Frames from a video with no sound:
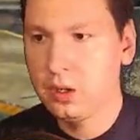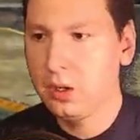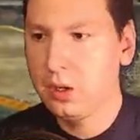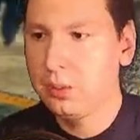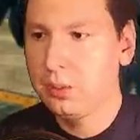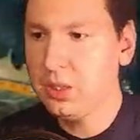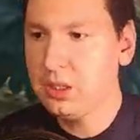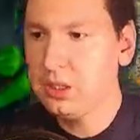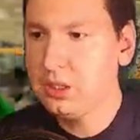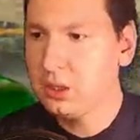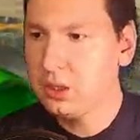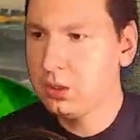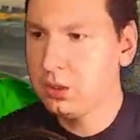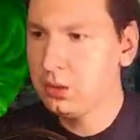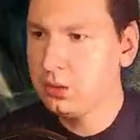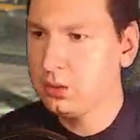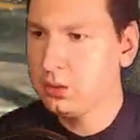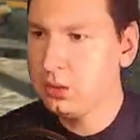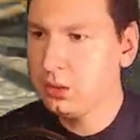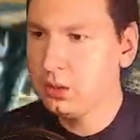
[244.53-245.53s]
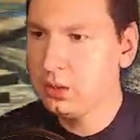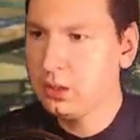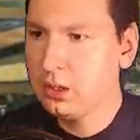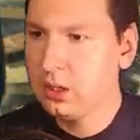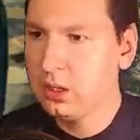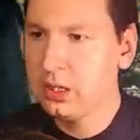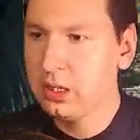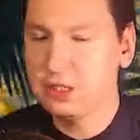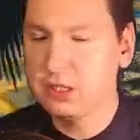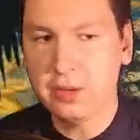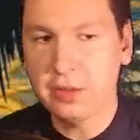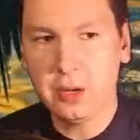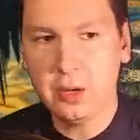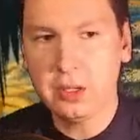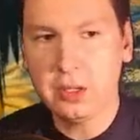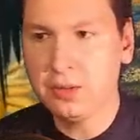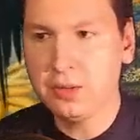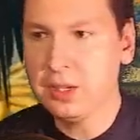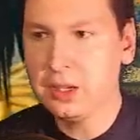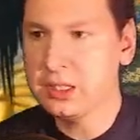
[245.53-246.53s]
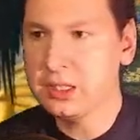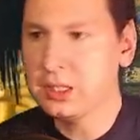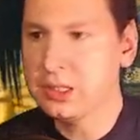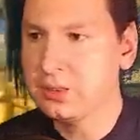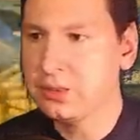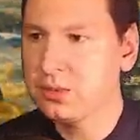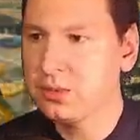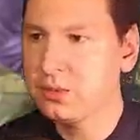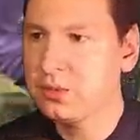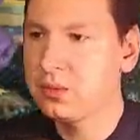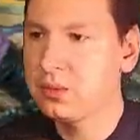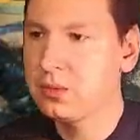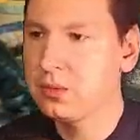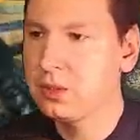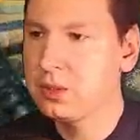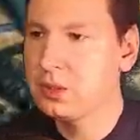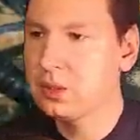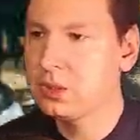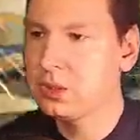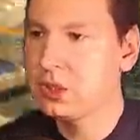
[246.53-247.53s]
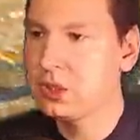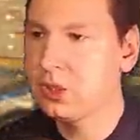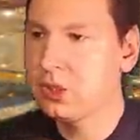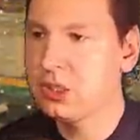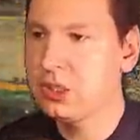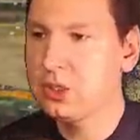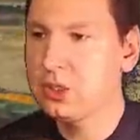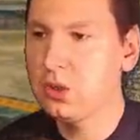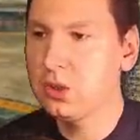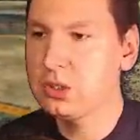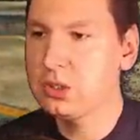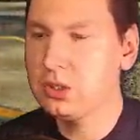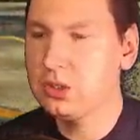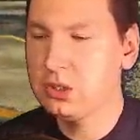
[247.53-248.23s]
Matterhorn is very evasive. So it goes on